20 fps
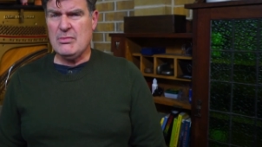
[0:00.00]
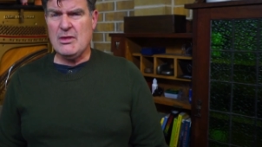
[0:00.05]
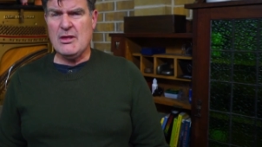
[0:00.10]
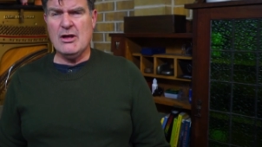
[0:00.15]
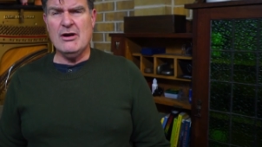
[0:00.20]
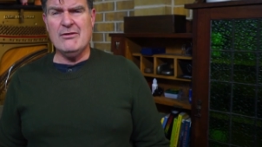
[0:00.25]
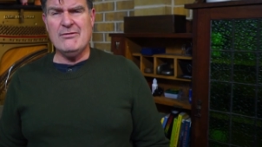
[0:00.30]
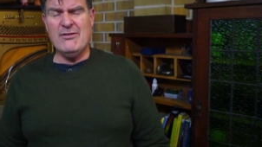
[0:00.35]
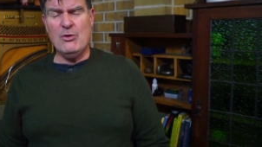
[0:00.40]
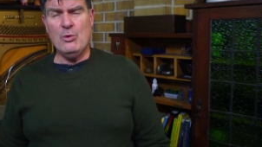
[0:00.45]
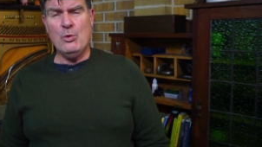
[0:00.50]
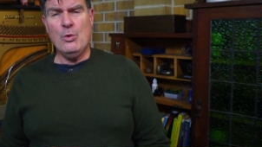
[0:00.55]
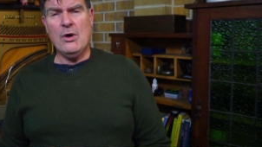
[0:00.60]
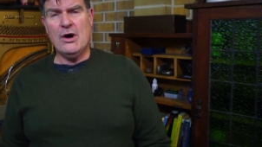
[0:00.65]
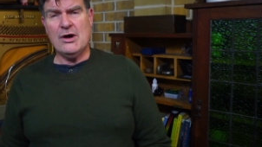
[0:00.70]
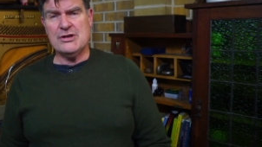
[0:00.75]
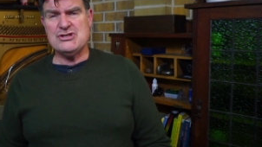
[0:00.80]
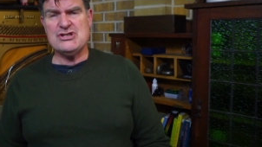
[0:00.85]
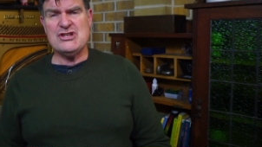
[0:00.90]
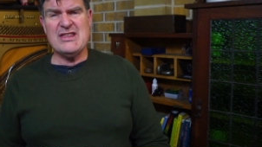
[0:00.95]
of a
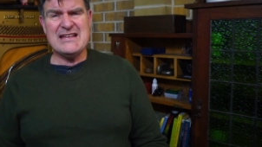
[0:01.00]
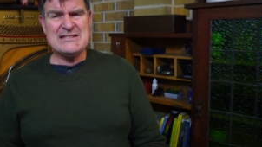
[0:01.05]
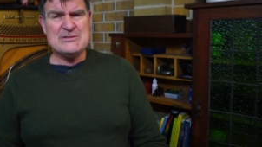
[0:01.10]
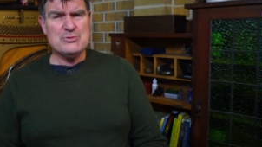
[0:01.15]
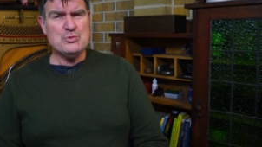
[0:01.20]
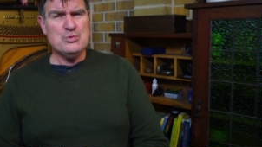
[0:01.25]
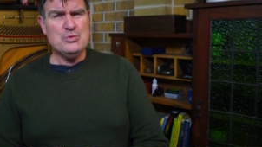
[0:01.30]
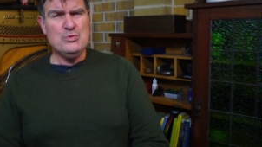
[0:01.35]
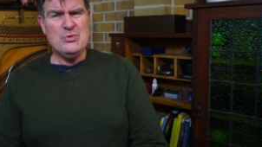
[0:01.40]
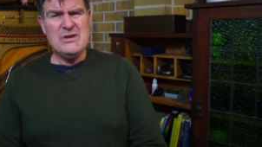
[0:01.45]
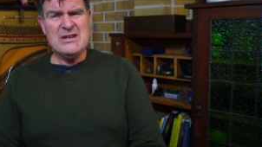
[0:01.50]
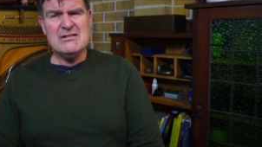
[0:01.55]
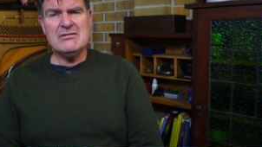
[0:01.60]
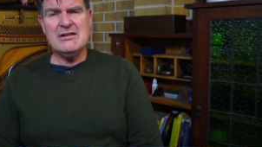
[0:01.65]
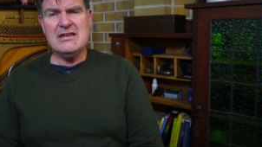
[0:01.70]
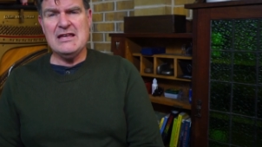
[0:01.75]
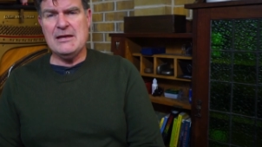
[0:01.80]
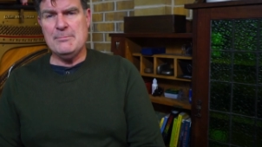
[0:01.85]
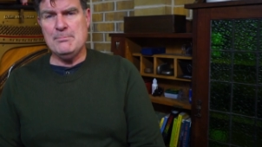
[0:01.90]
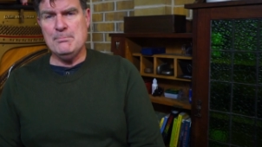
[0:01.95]
watch. That's
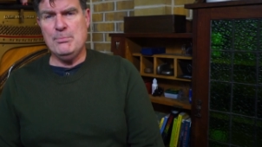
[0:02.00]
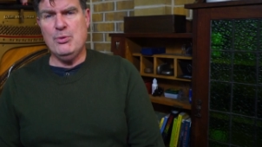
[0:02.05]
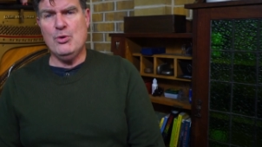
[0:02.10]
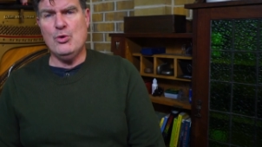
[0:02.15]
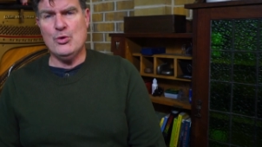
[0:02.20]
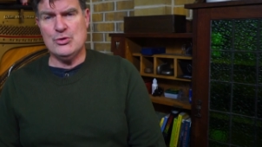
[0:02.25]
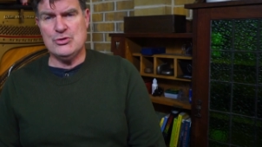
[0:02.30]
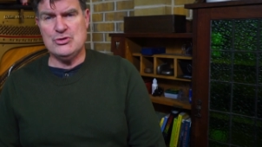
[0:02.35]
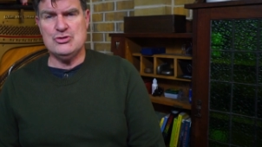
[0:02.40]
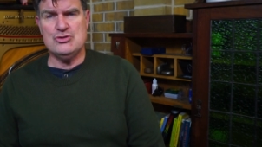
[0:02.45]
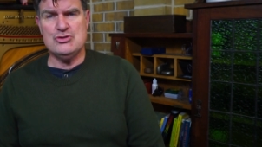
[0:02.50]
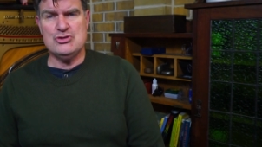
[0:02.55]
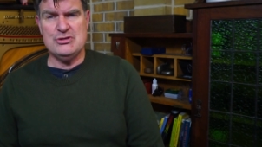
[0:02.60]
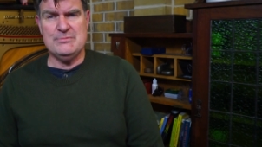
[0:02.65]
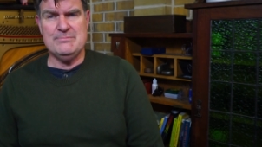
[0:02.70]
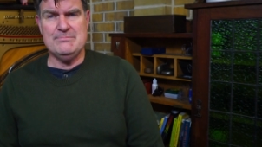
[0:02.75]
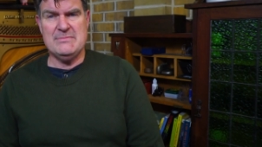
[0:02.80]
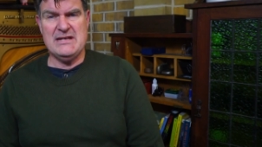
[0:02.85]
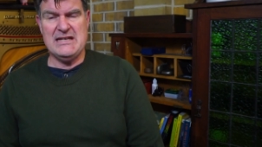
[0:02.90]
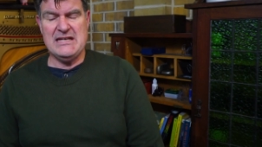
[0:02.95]
really important to
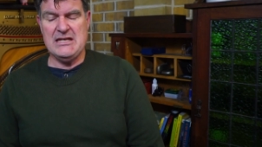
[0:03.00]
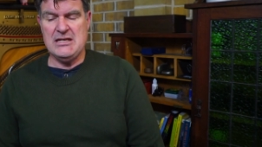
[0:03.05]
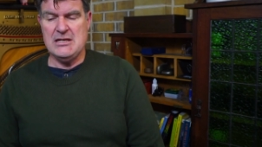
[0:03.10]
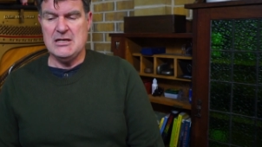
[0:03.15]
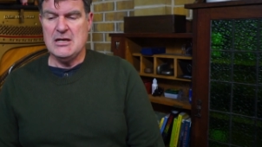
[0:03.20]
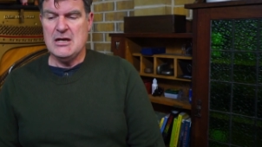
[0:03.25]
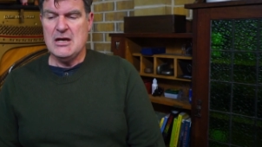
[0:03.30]
me.